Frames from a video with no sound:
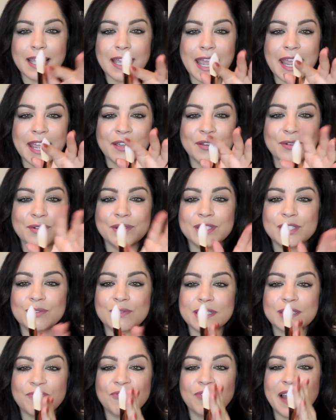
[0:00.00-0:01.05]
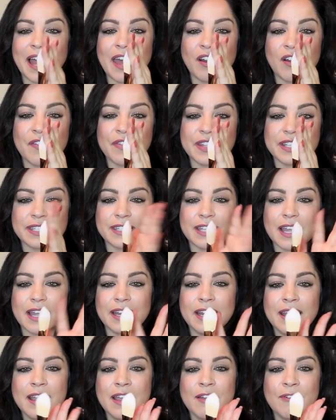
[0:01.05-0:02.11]
Angled, so it's flat on the
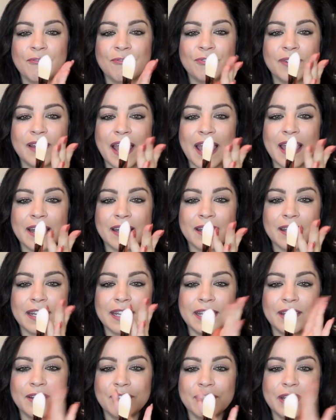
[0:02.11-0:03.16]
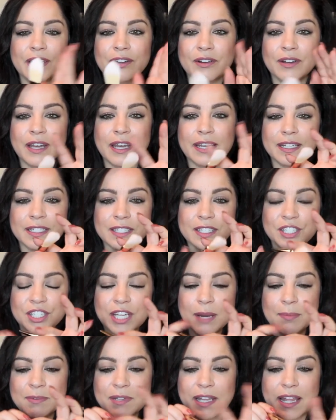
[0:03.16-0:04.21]
side, flat here, and it's
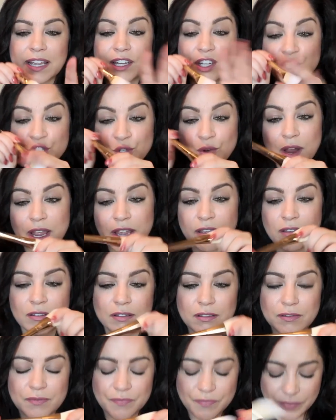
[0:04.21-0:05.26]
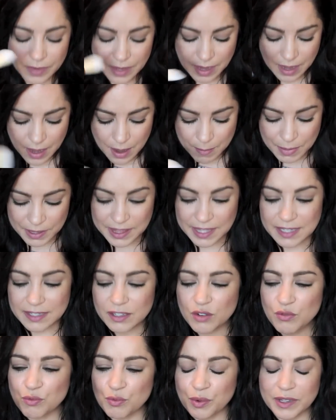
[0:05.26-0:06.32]
shaped like a triangle. But these
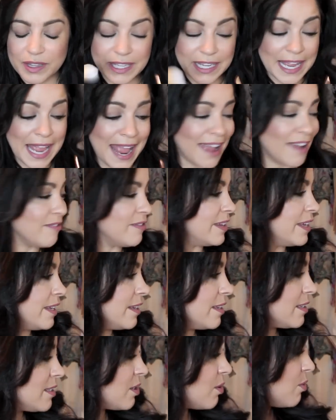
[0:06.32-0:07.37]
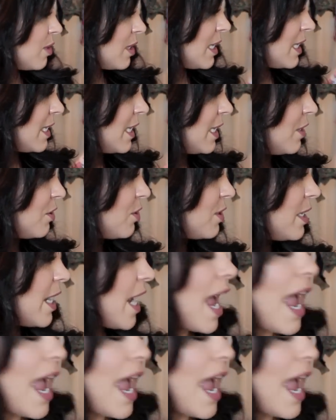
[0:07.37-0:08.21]
are really heavy, so it's interesting.